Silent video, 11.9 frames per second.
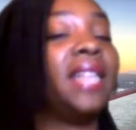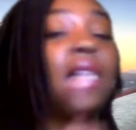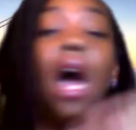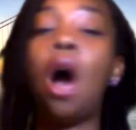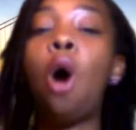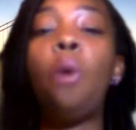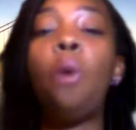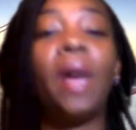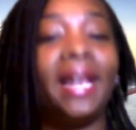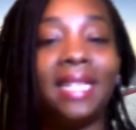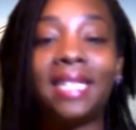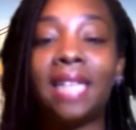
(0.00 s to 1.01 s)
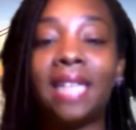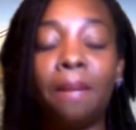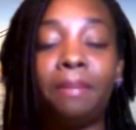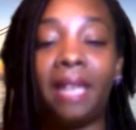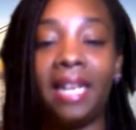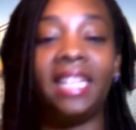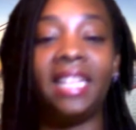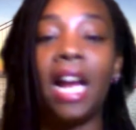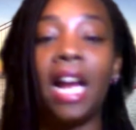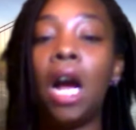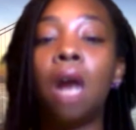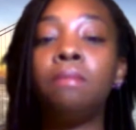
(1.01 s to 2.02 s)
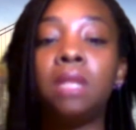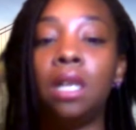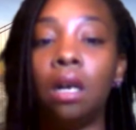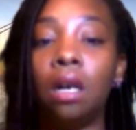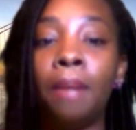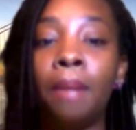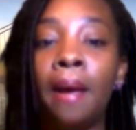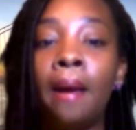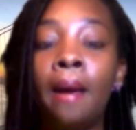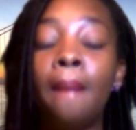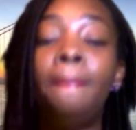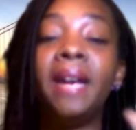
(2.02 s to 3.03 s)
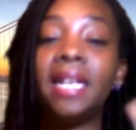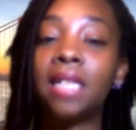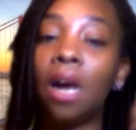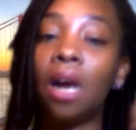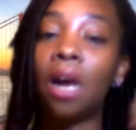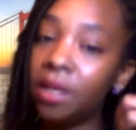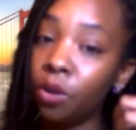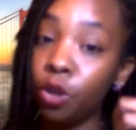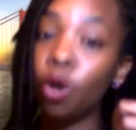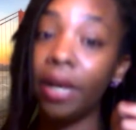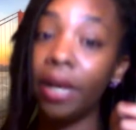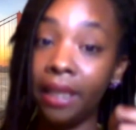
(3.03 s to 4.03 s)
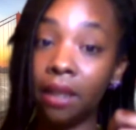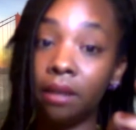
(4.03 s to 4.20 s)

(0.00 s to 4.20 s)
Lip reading: It's always something that comes up, but it's always on your end.